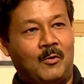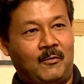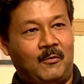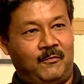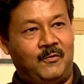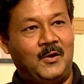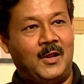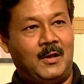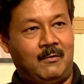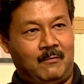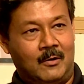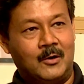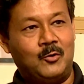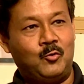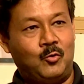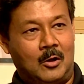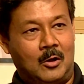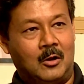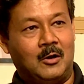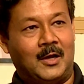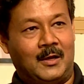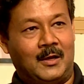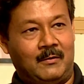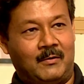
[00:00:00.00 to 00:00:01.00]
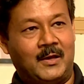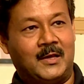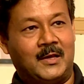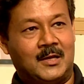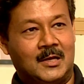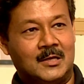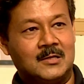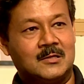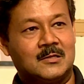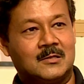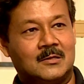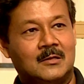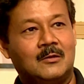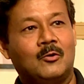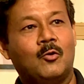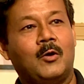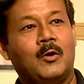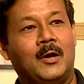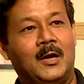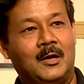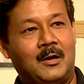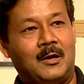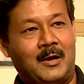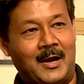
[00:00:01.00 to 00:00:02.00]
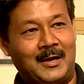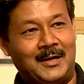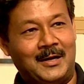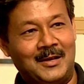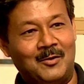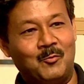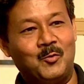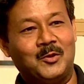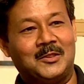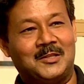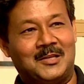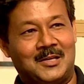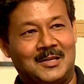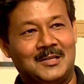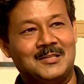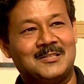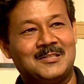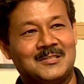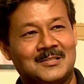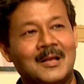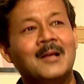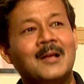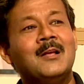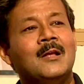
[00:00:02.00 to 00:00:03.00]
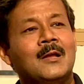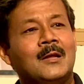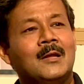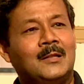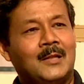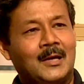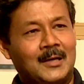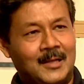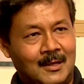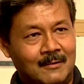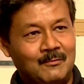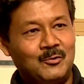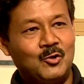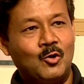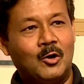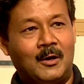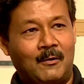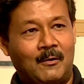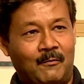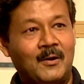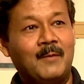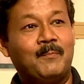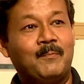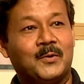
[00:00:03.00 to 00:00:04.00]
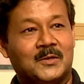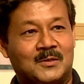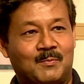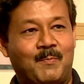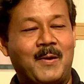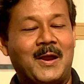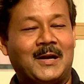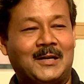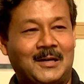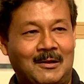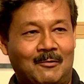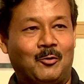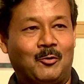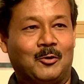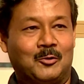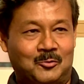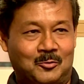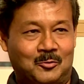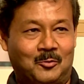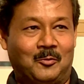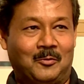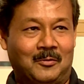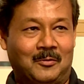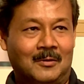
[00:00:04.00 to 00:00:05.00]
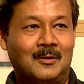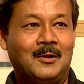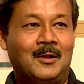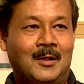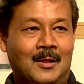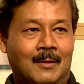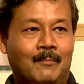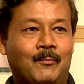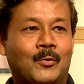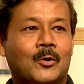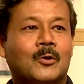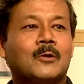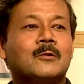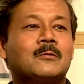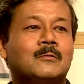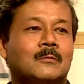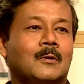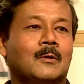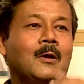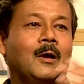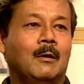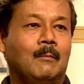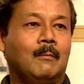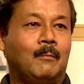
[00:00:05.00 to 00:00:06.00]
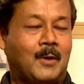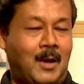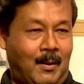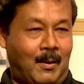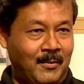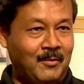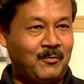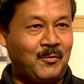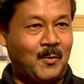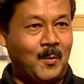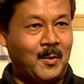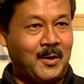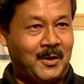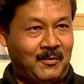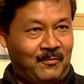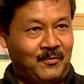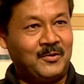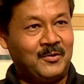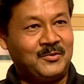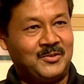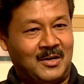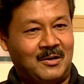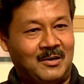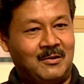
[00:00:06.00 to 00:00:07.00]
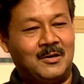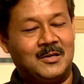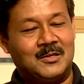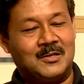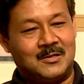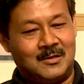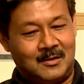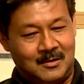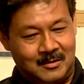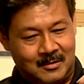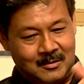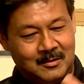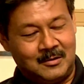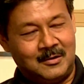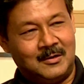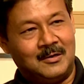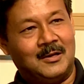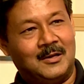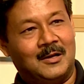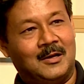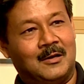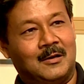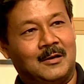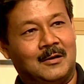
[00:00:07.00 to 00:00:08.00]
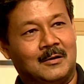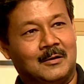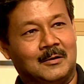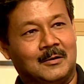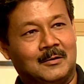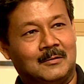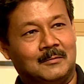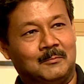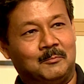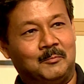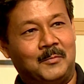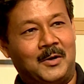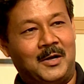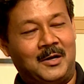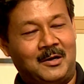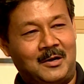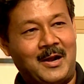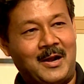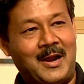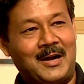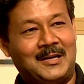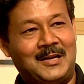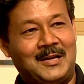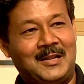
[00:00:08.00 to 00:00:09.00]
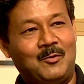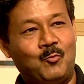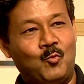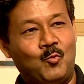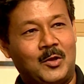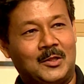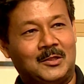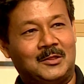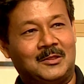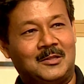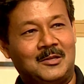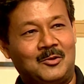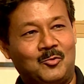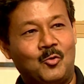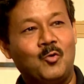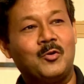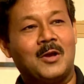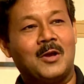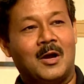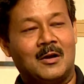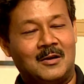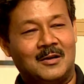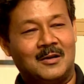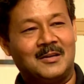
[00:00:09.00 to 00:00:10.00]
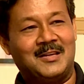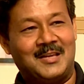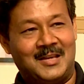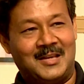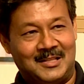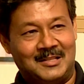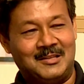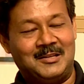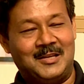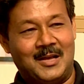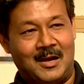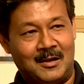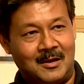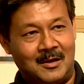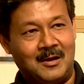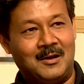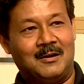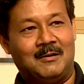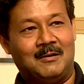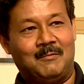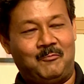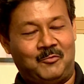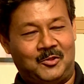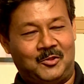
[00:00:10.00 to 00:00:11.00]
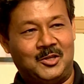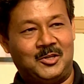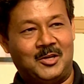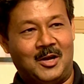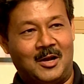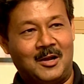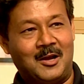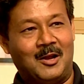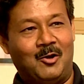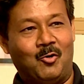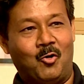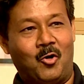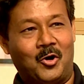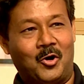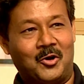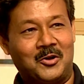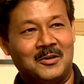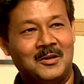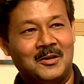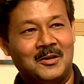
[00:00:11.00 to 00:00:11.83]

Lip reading: flavor to your life. I guess, interacting with kids, it gives you a different perspective also. Because coming from a different generation, interacting with, younger kids, the younger lot,